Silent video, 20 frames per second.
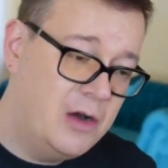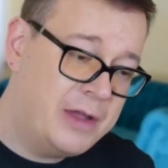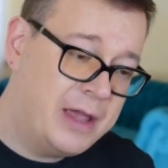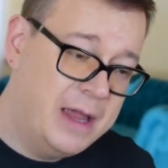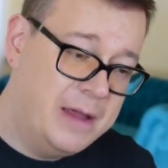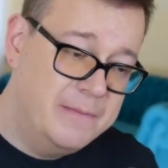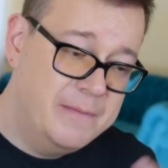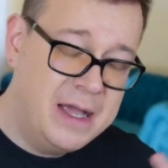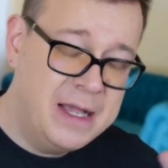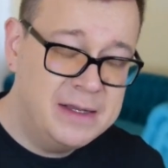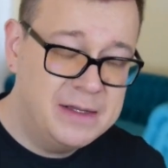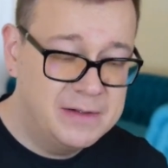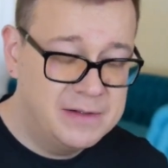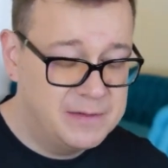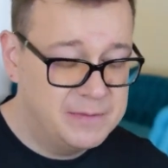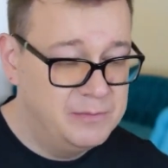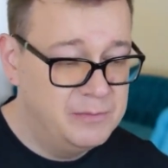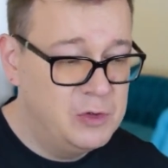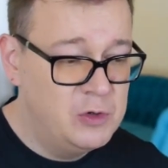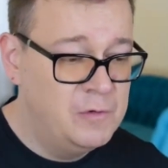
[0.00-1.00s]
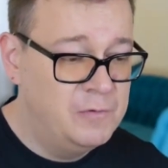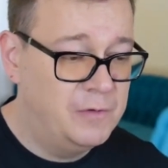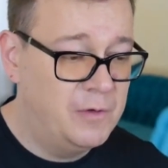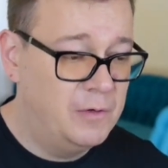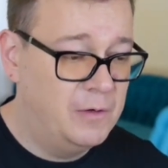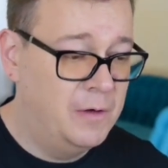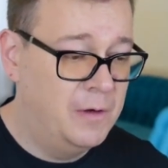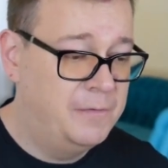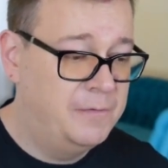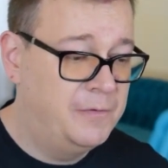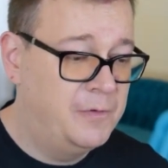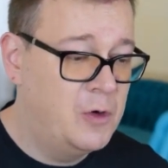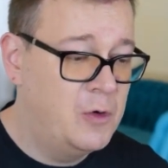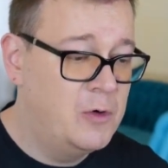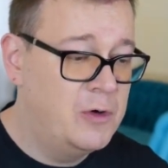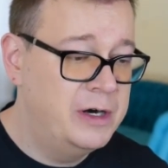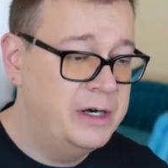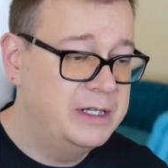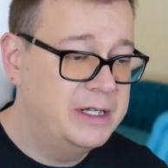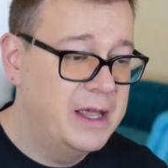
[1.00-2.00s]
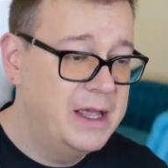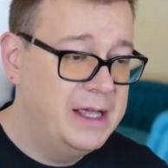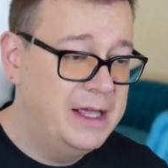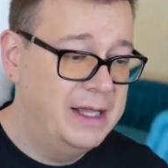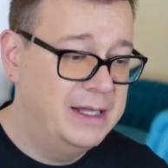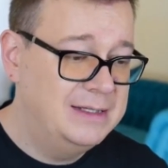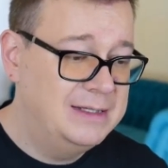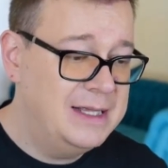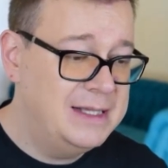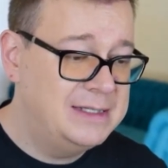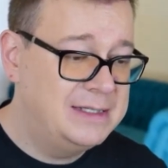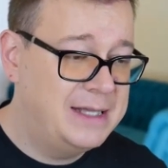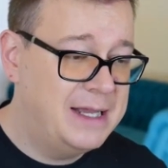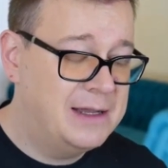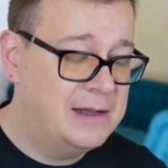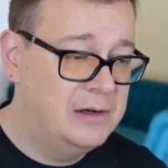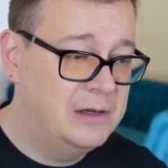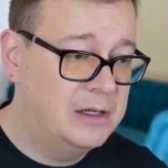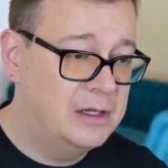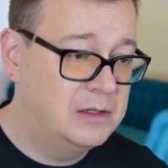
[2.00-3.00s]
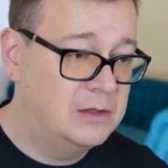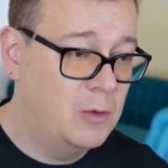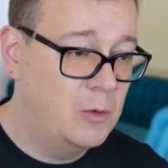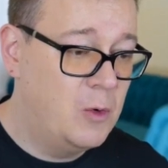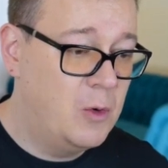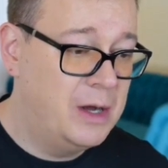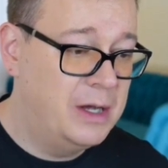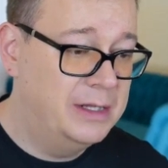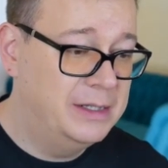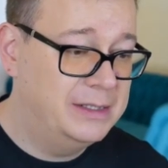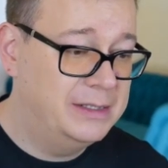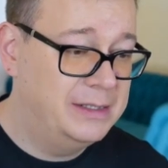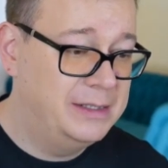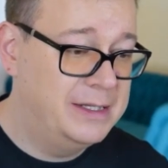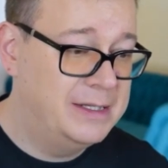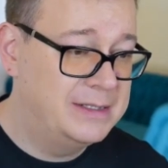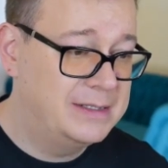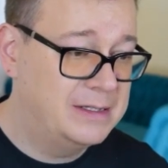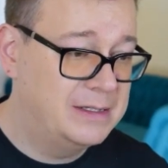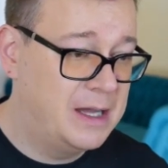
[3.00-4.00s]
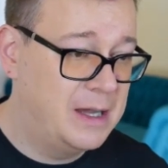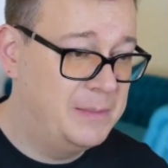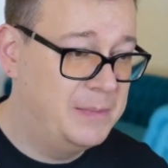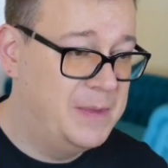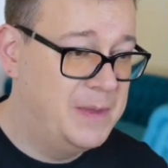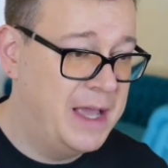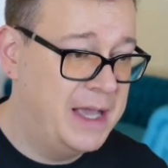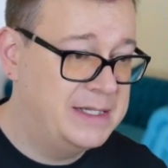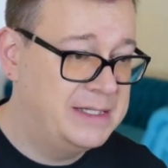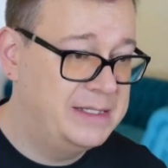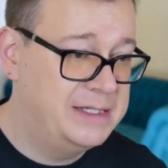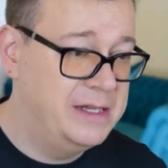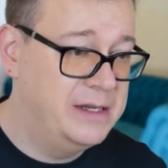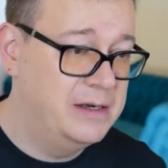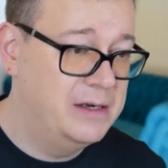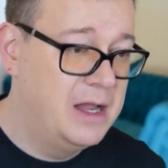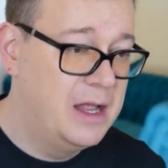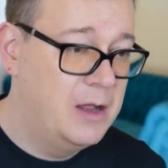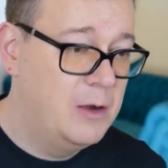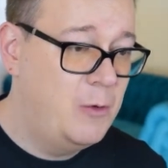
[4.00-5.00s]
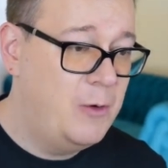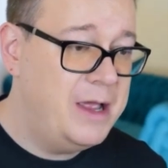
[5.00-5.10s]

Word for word: Okay, let's move uh, forward and let's take a look at what is up next here.